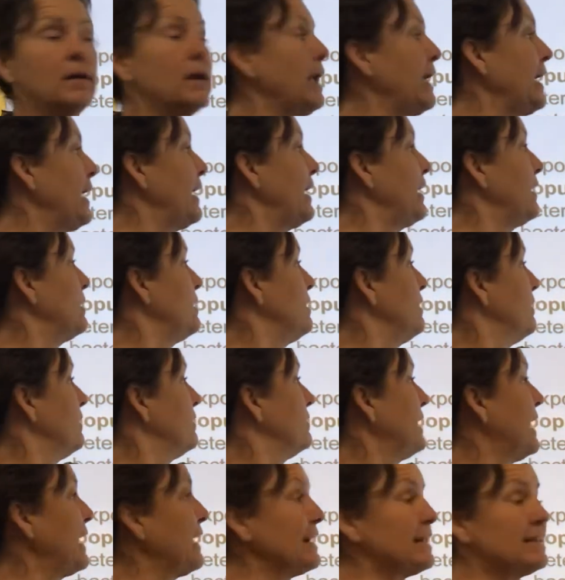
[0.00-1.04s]
and
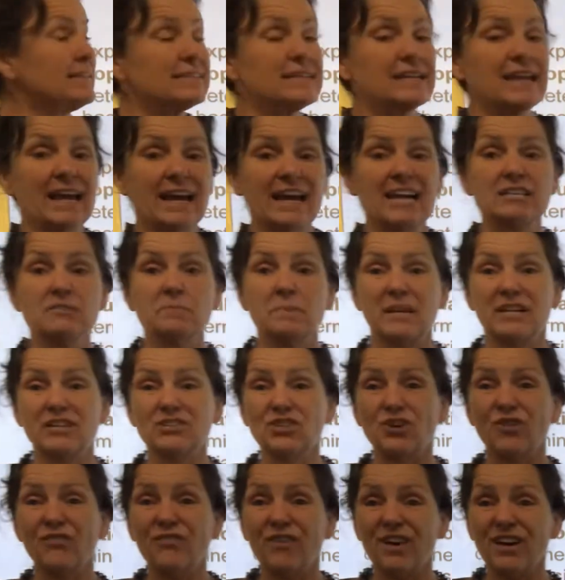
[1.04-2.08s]
that is an
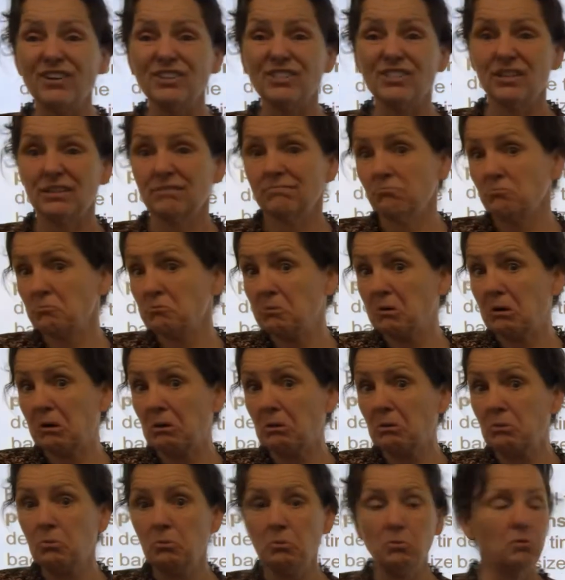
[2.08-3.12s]
exponential function. Kind of
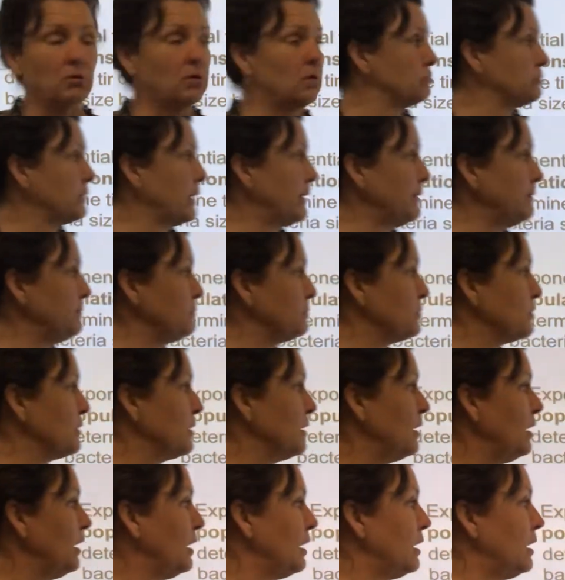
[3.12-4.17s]
cool, right?
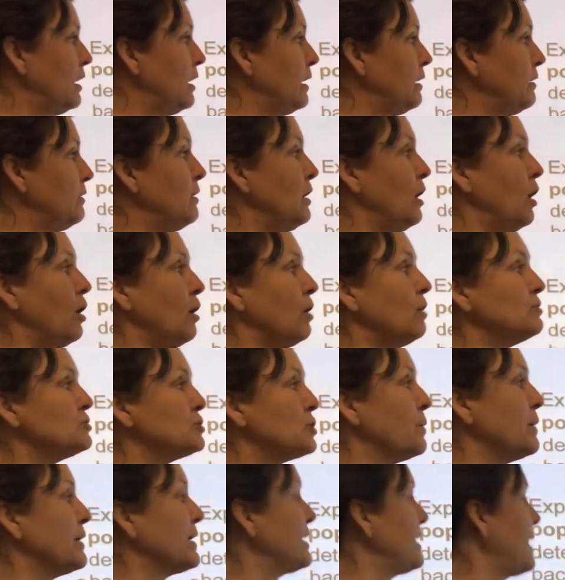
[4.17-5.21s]

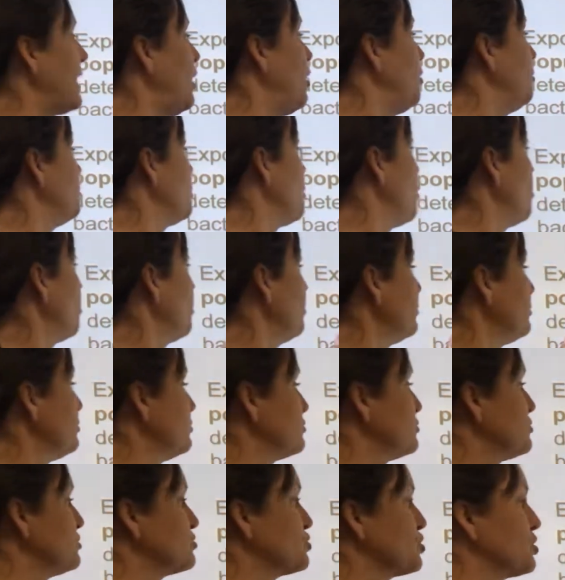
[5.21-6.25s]
Also, it can help
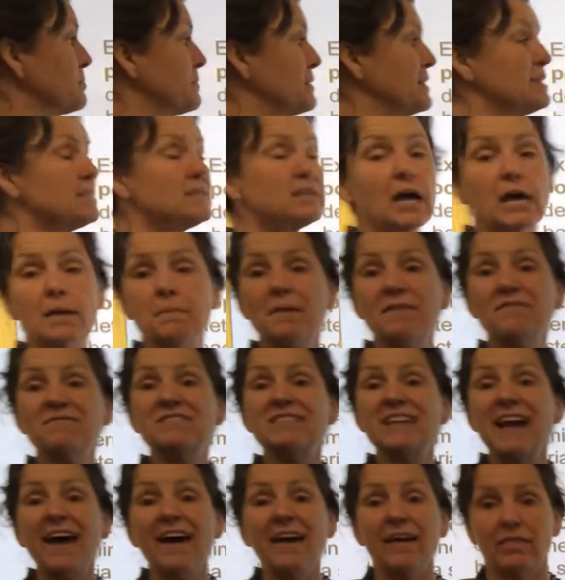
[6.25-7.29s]
coroners determine the time of
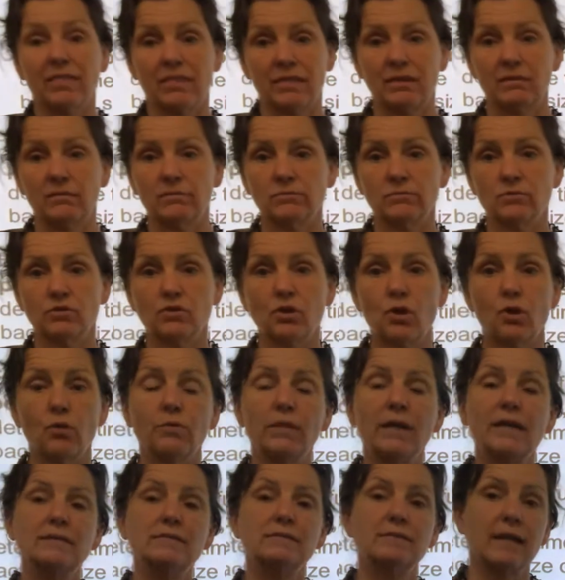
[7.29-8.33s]
death. So
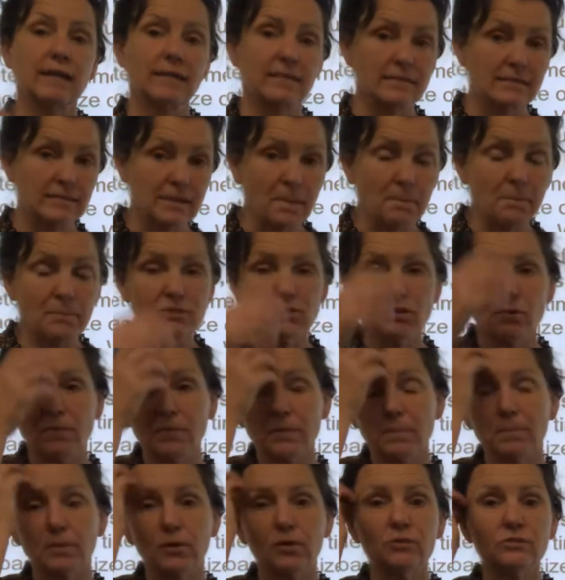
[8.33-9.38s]
they take the temperature of the
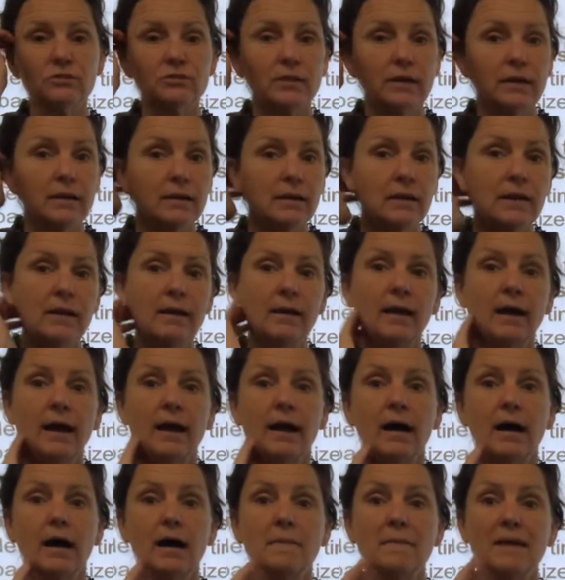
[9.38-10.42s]
person,
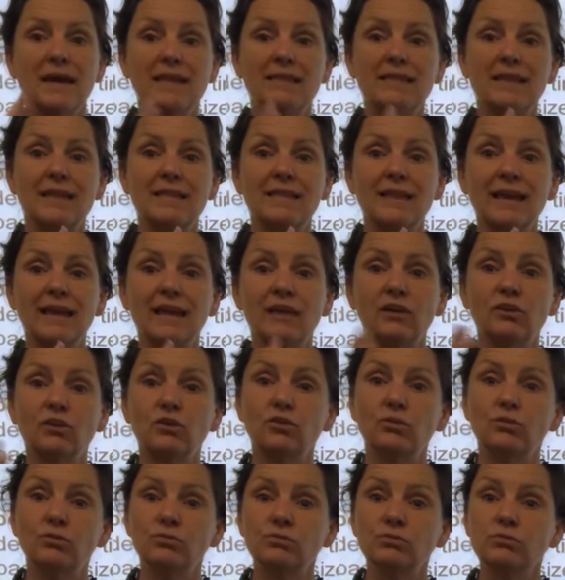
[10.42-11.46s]
and then they can
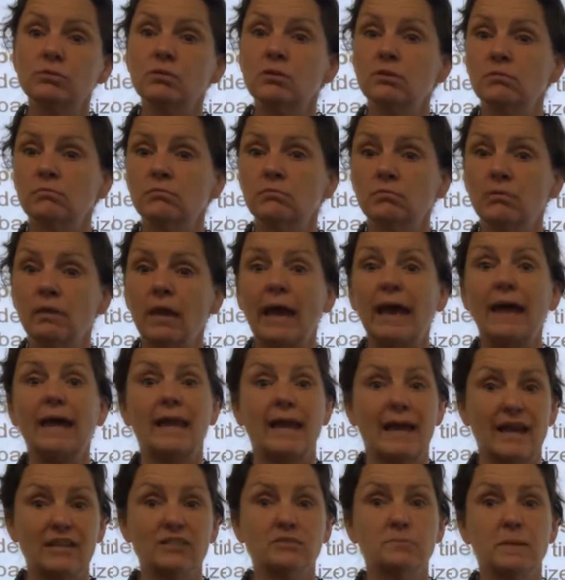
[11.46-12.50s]
use an
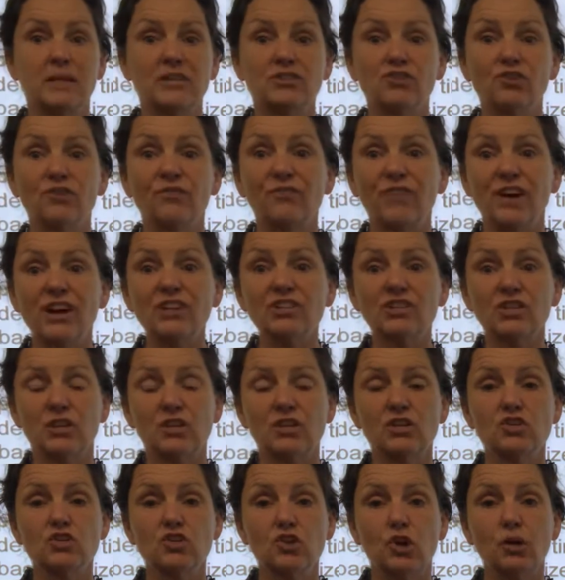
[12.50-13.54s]
exponential function to
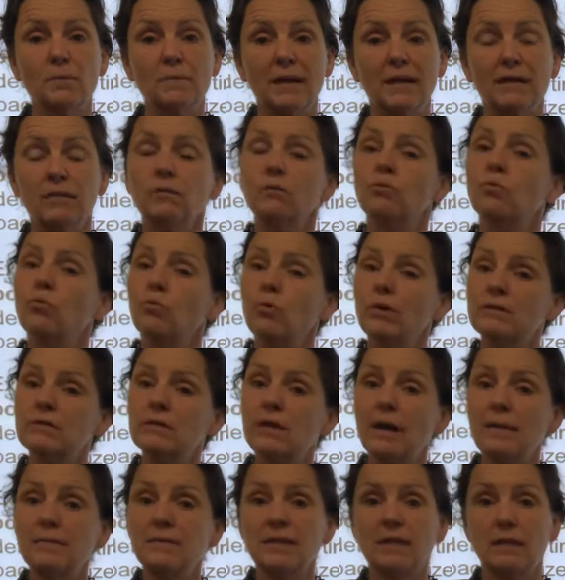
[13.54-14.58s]
determine what
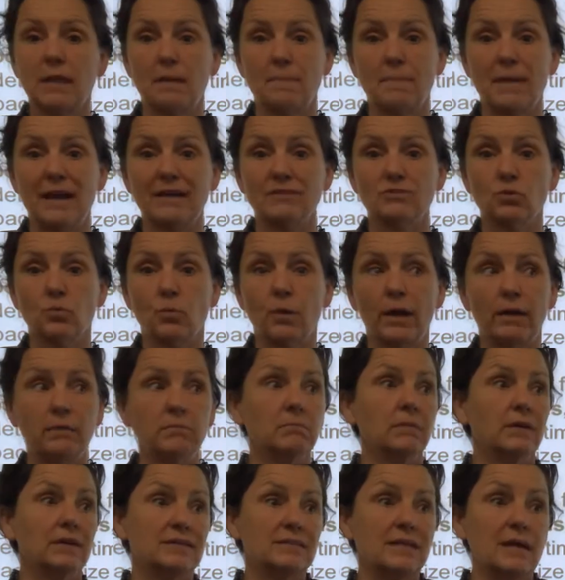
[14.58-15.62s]
time did they pass away,
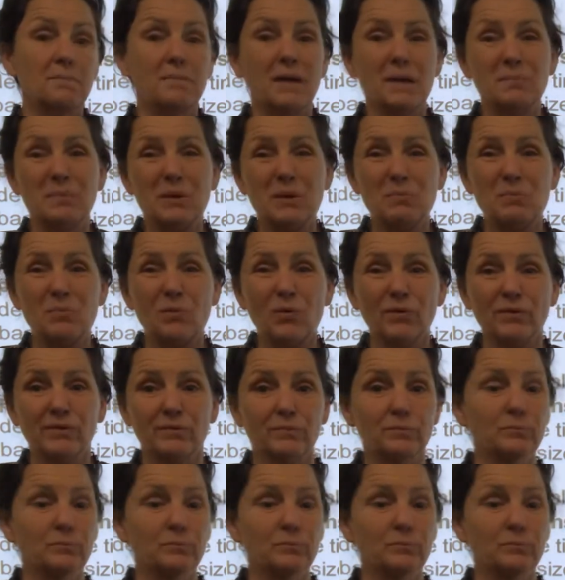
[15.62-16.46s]
because that might be important.